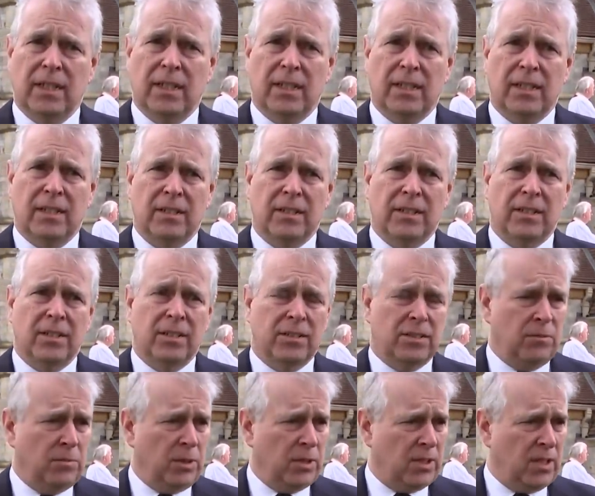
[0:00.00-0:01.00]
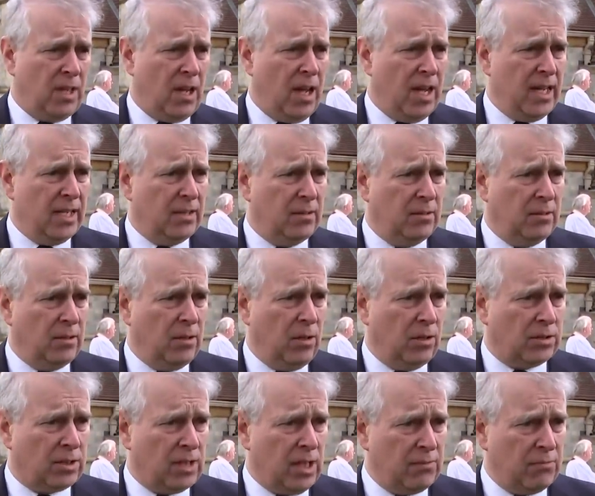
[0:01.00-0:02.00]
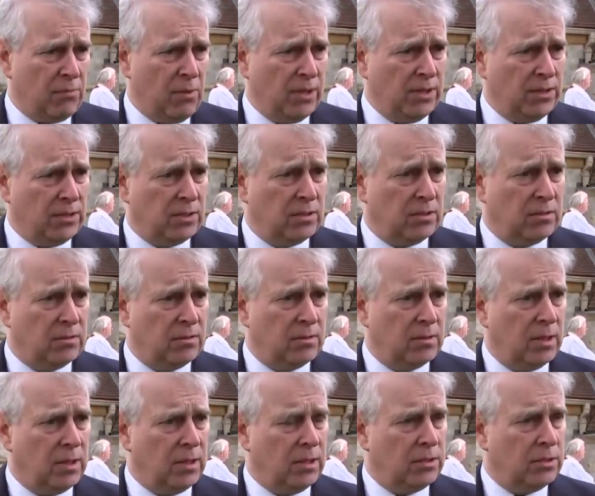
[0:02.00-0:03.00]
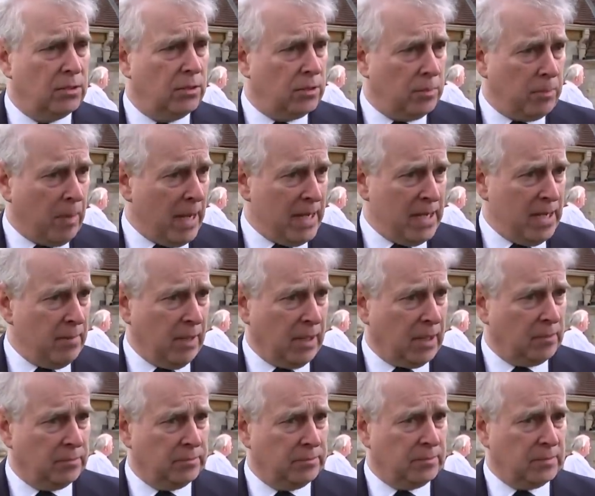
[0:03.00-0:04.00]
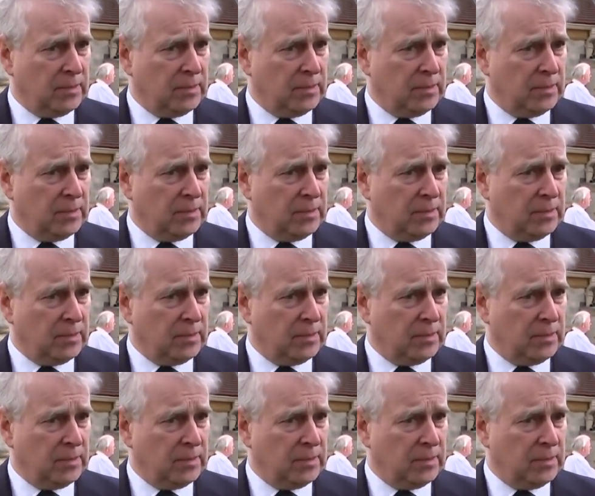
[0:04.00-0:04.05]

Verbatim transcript: uh, as it were, died and lost loved ones during the pandemic.